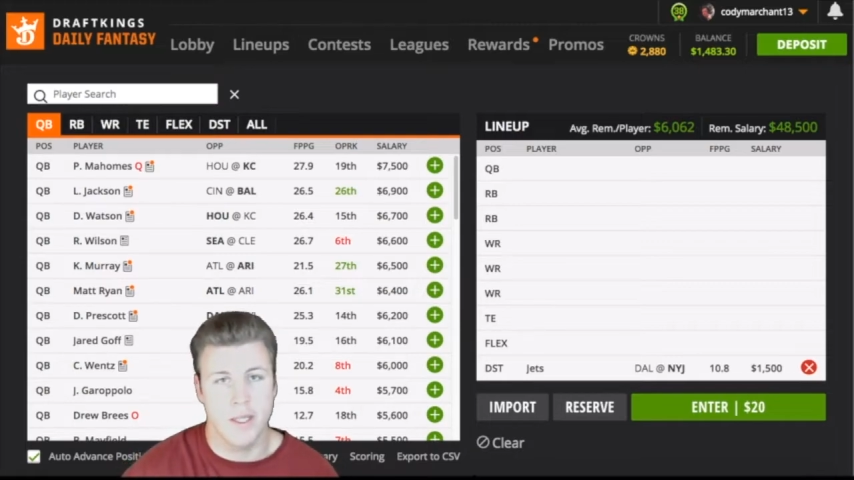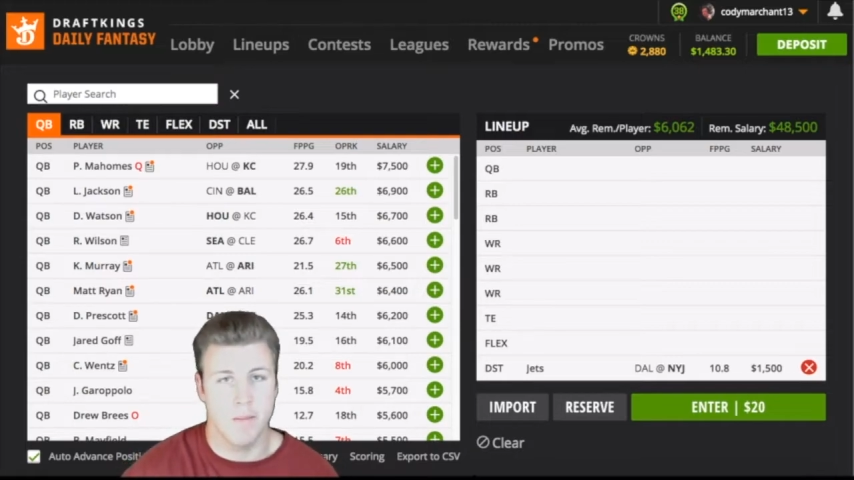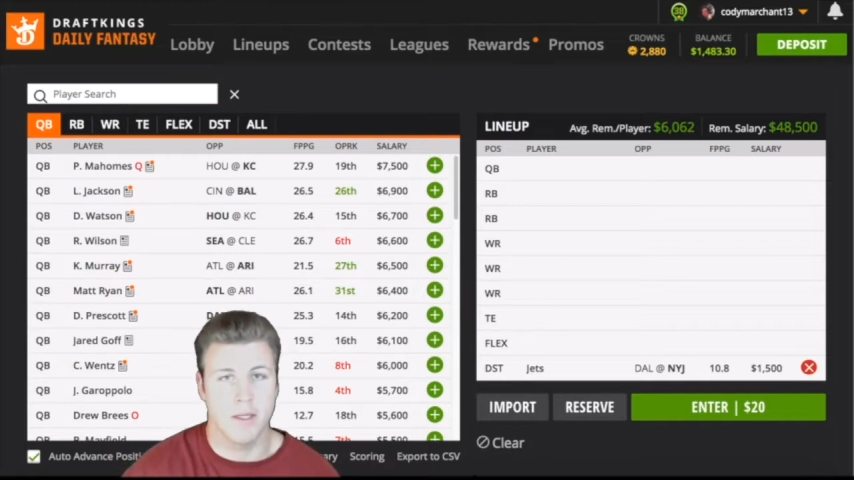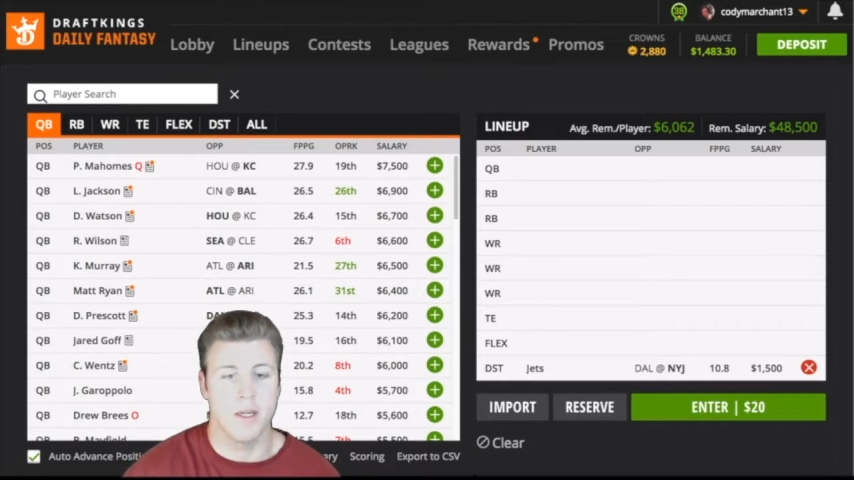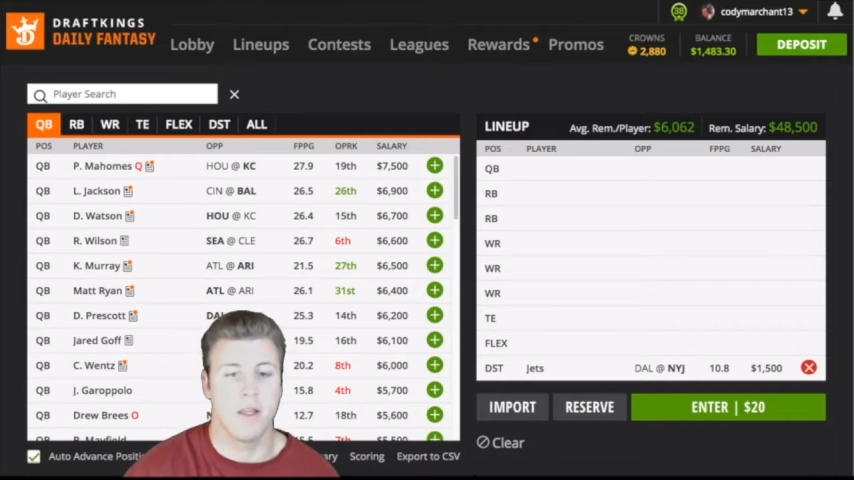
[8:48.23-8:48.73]
They
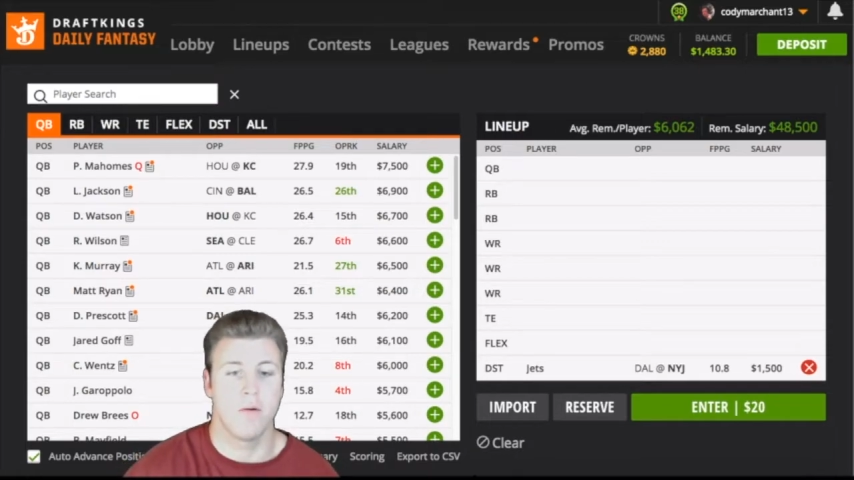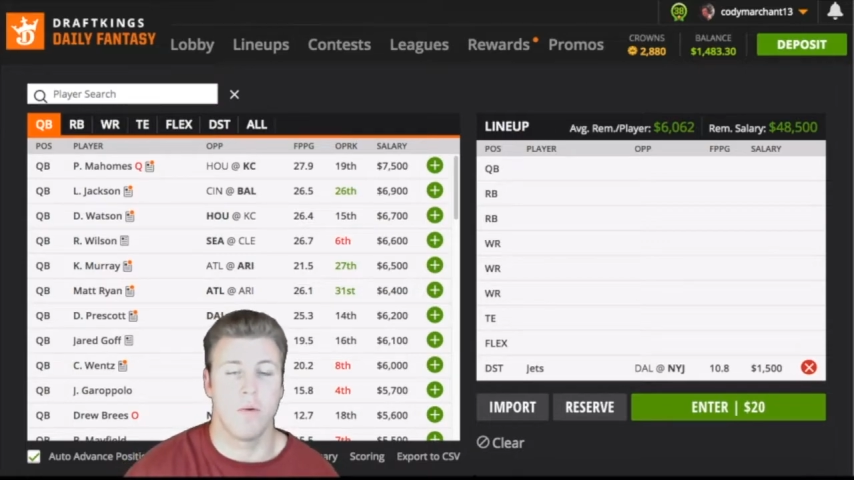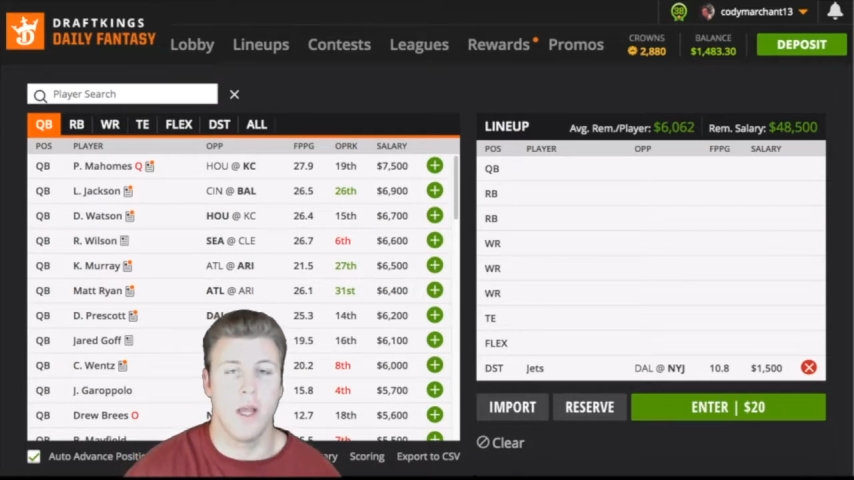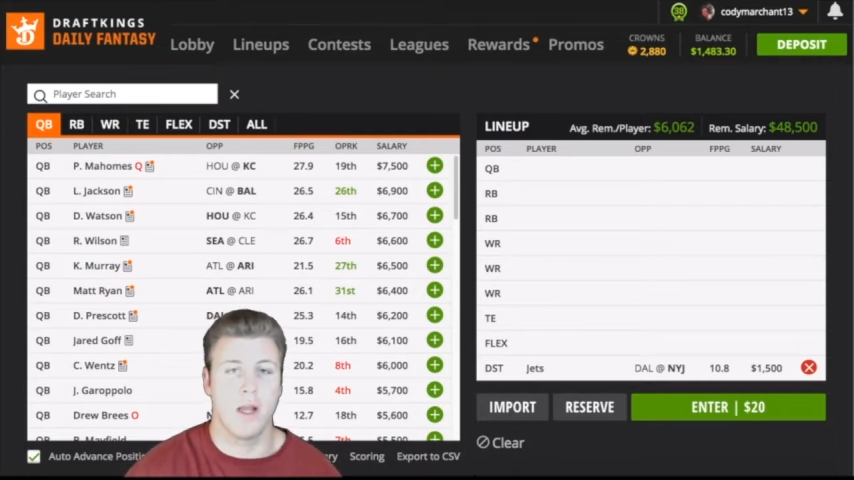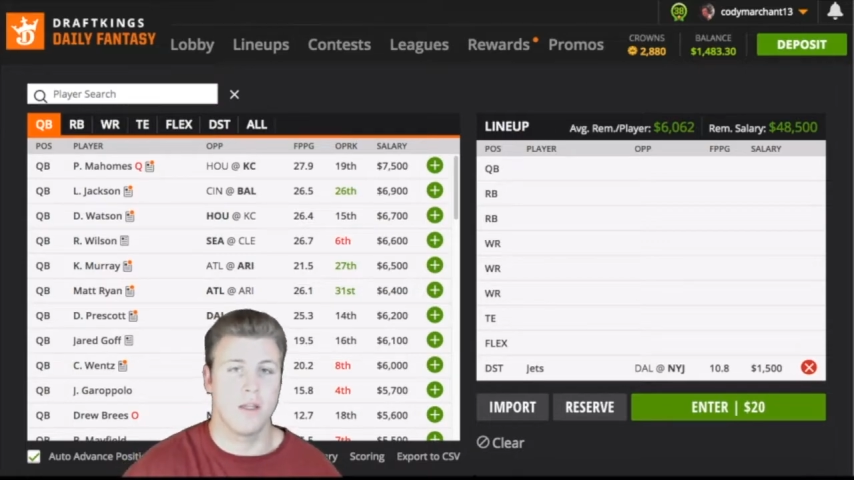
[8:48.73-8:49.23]
miss another
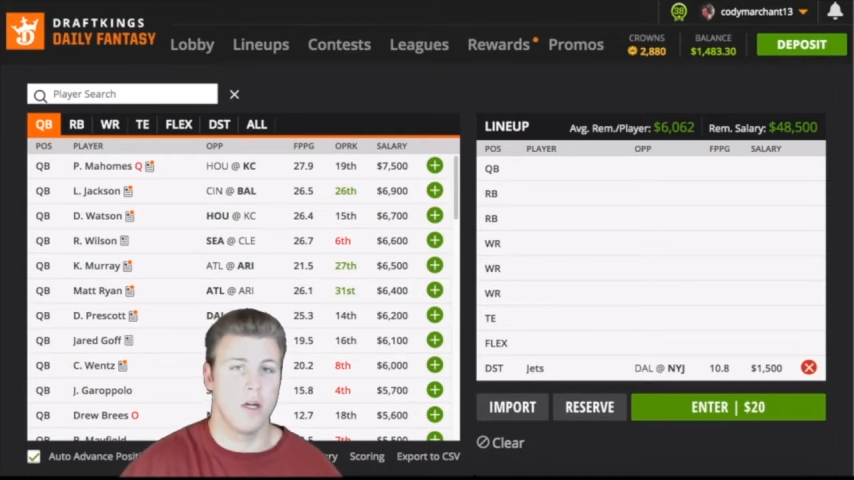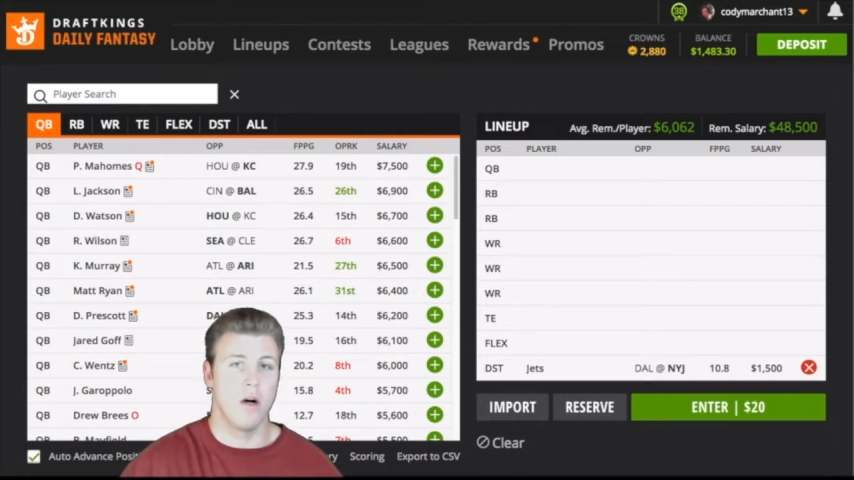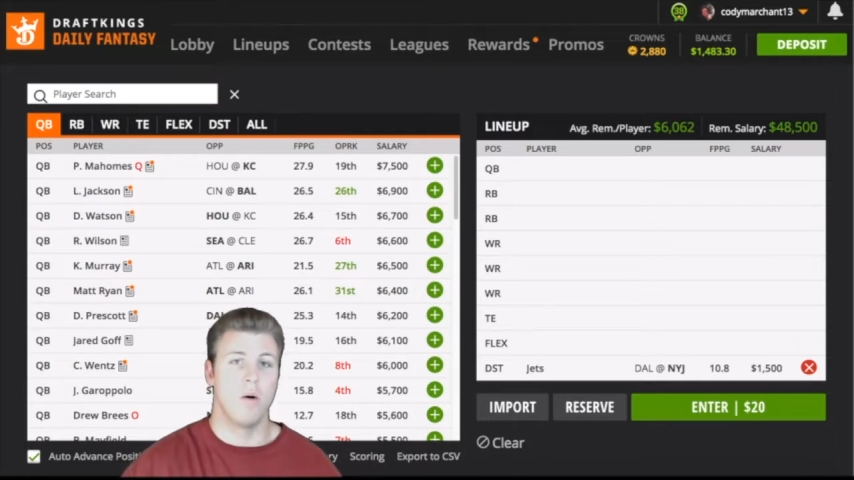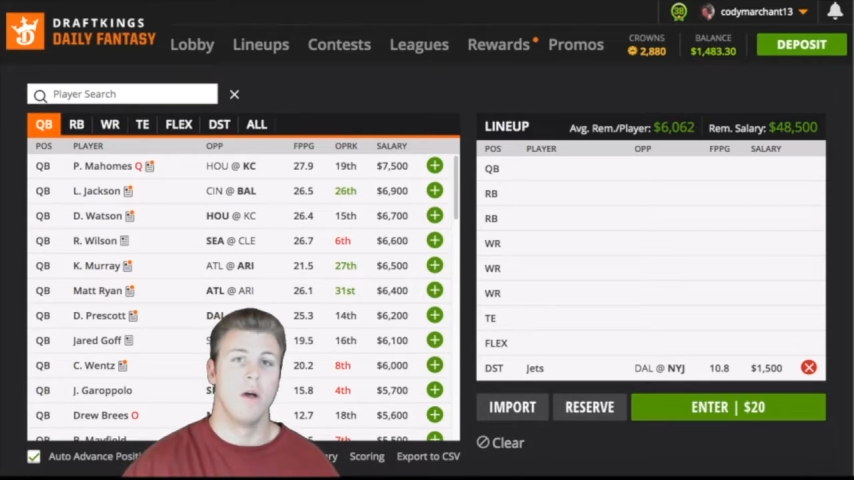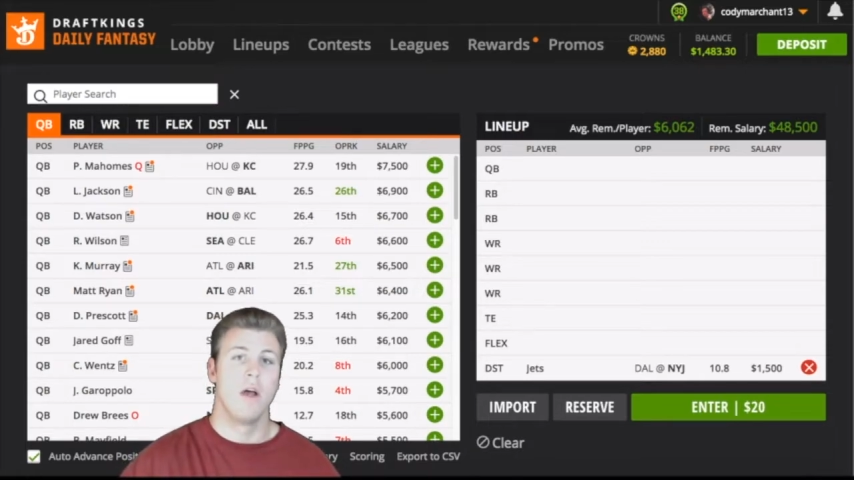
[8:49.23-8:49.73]
week.
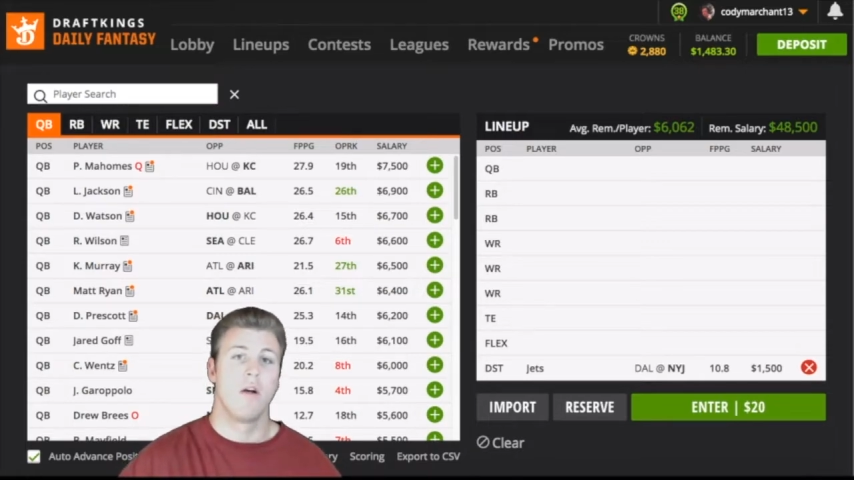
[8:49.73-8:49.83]
So